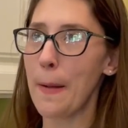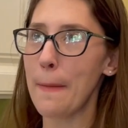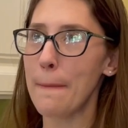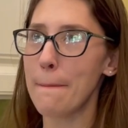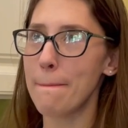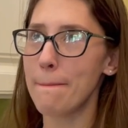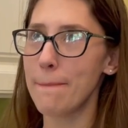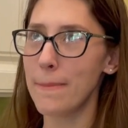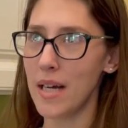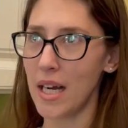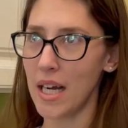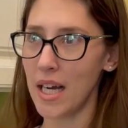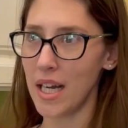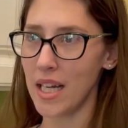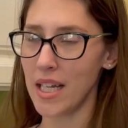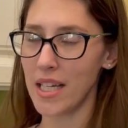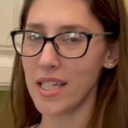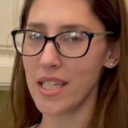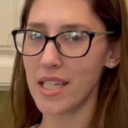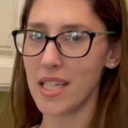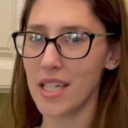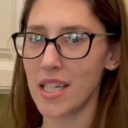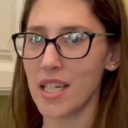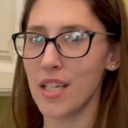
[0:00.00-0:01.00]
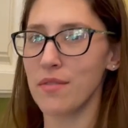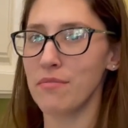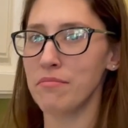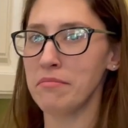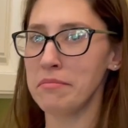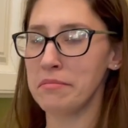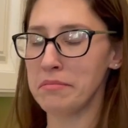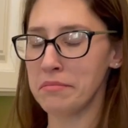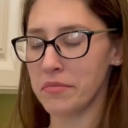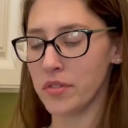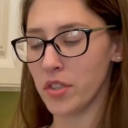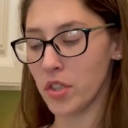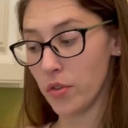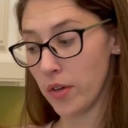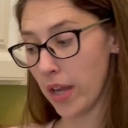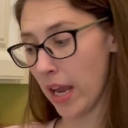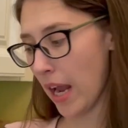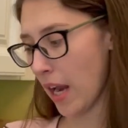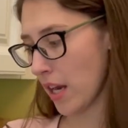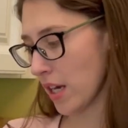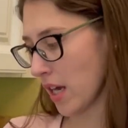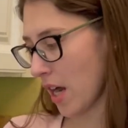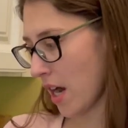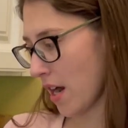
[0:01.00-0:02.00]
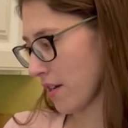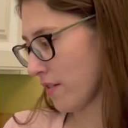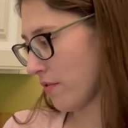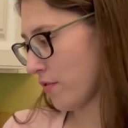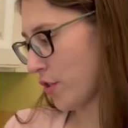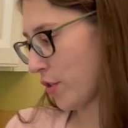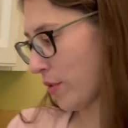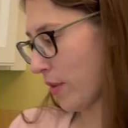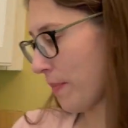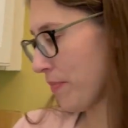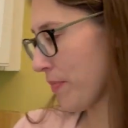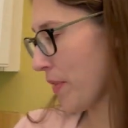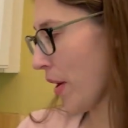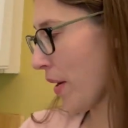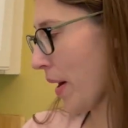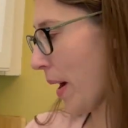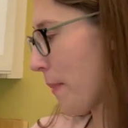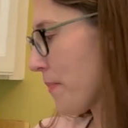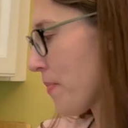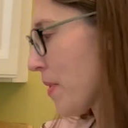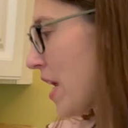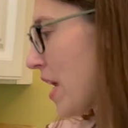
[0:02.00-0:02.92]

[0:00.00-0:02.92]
but you can kind of do it. Okay,